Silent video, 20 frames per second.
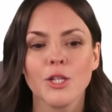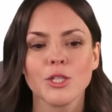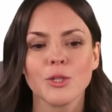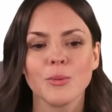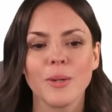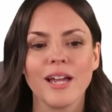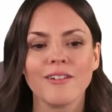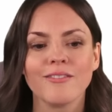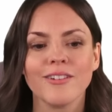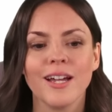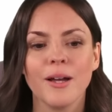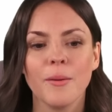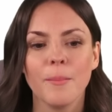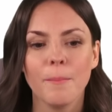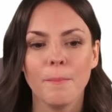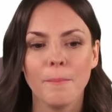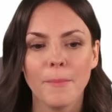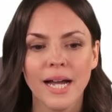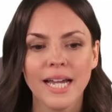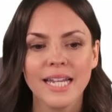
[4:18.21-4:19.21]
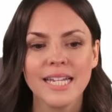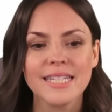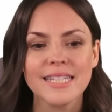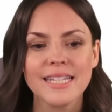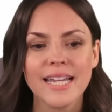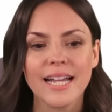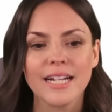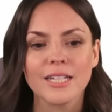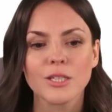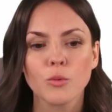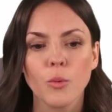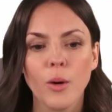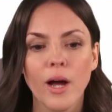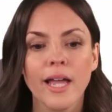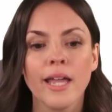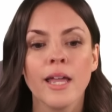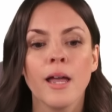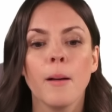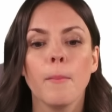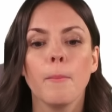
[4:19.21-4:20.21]
So we have minus
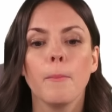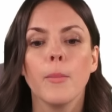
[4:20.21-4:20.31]
xy